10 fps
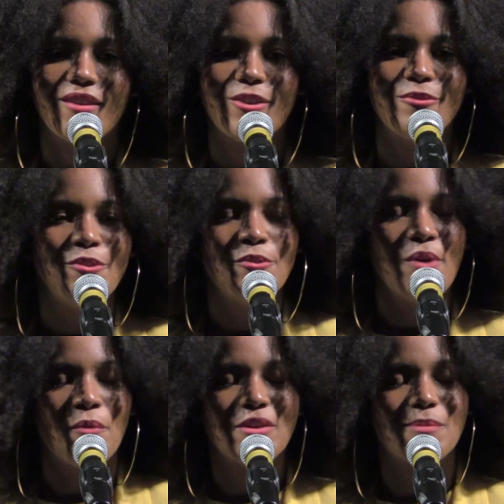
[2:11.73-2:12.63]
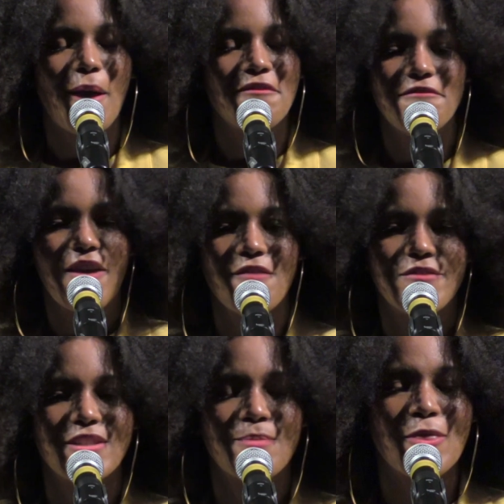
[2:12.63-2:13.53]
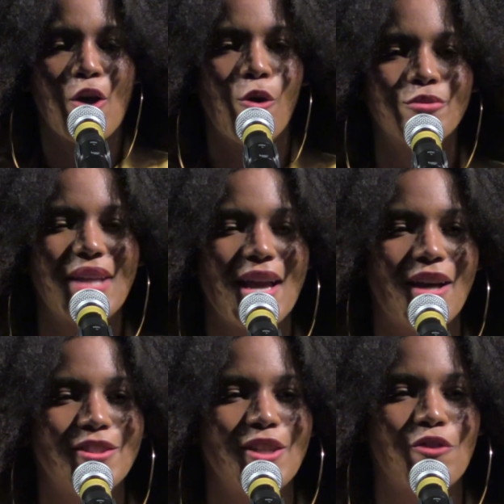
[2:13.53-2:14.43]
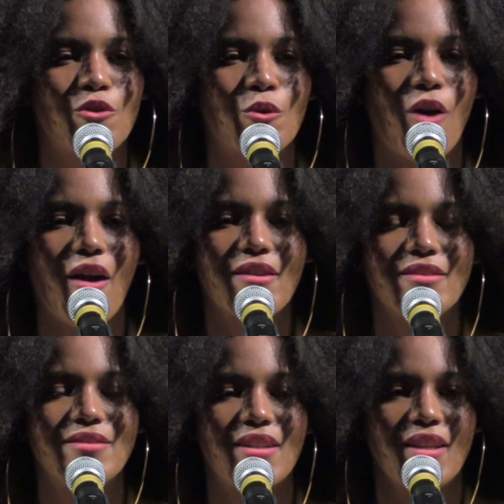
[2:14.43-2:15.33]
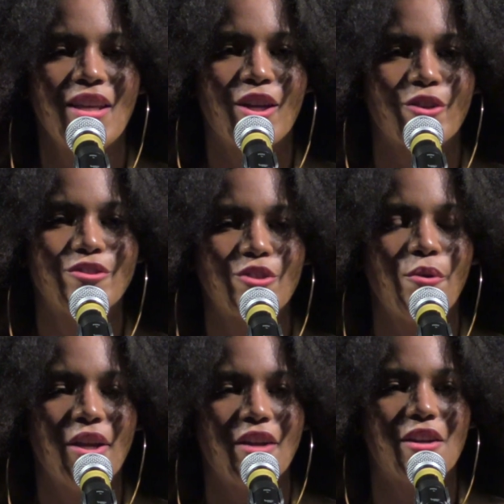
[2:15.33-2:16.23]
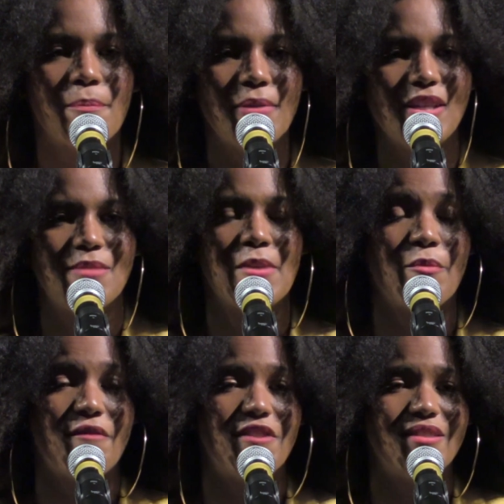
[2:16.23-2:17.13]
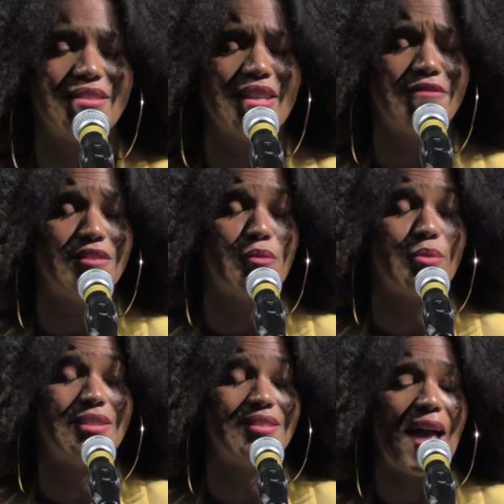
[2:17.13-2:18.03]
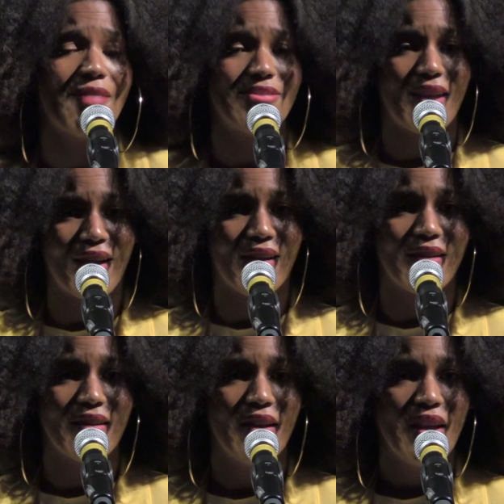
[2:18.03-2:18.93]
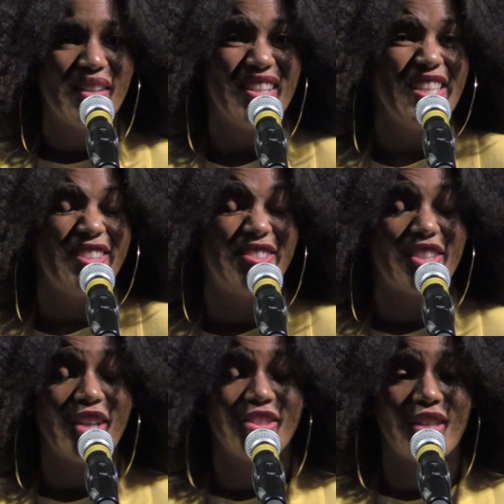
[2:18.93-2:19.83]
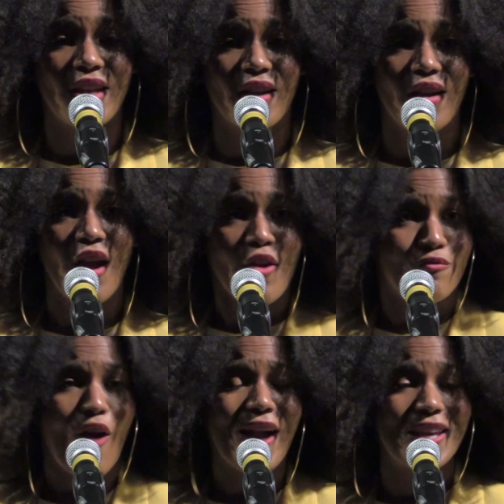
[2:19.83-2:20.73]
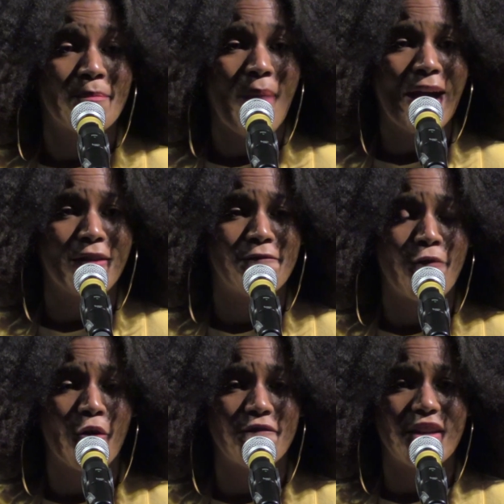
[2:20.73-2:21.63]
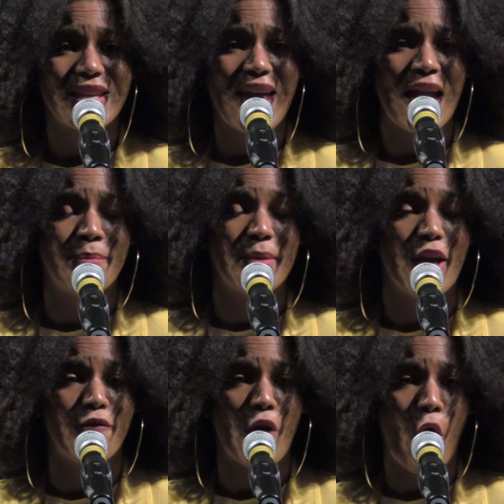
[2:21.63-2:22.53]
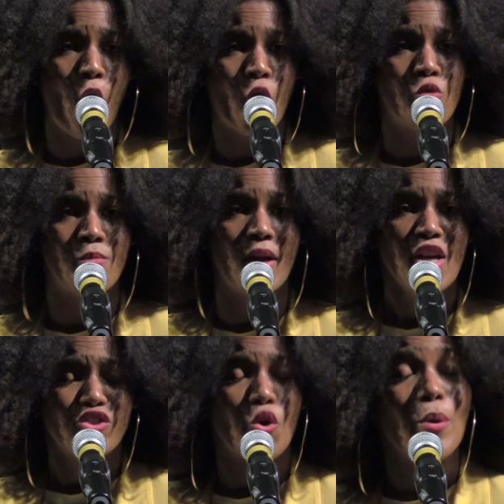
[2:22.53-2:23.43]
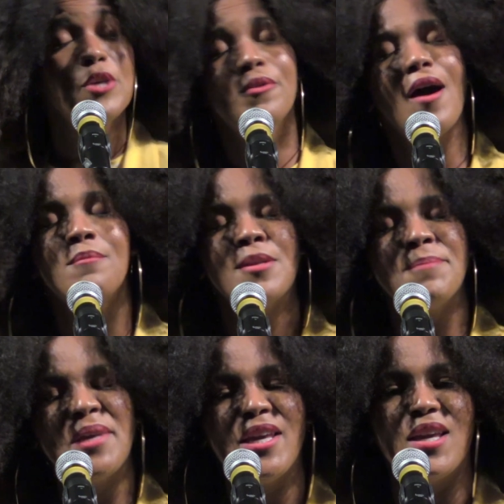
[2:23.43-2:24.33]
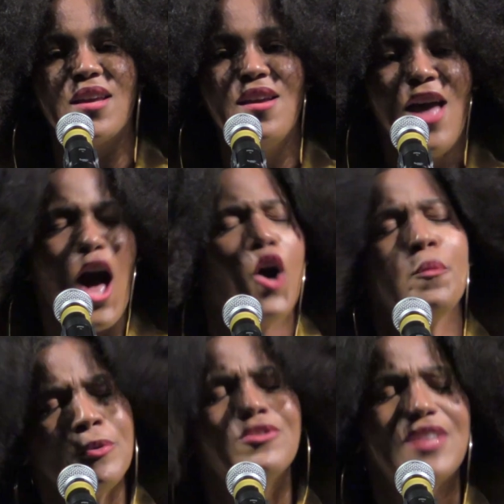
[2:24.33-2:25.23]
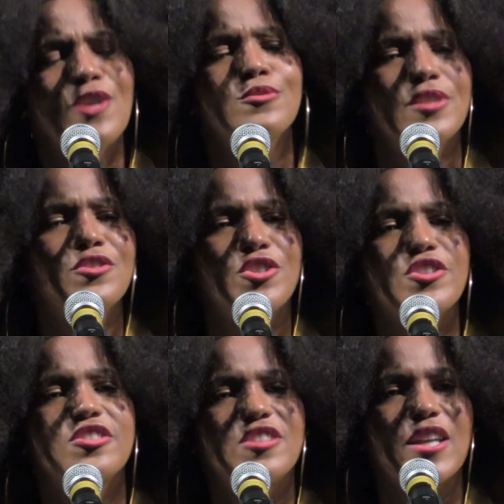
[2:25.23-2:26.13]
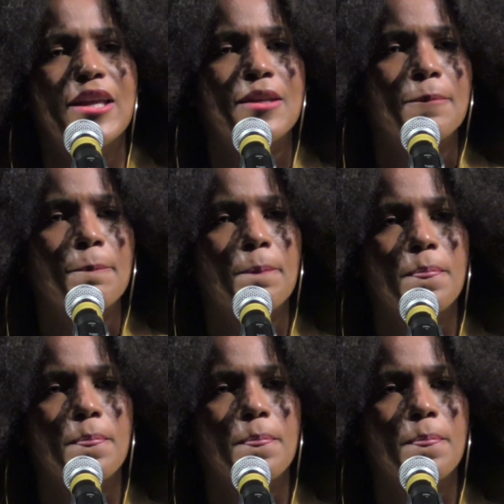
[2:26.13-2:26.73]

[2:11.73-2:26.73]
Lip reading: You knew it was my favorite, spent the whole day hunting through gardens and eager, so eager to please me with this gift. And we sat there, knees touching, rocking back and forth in the canopy of a home. So when you come to me, I hope you settled into your skin.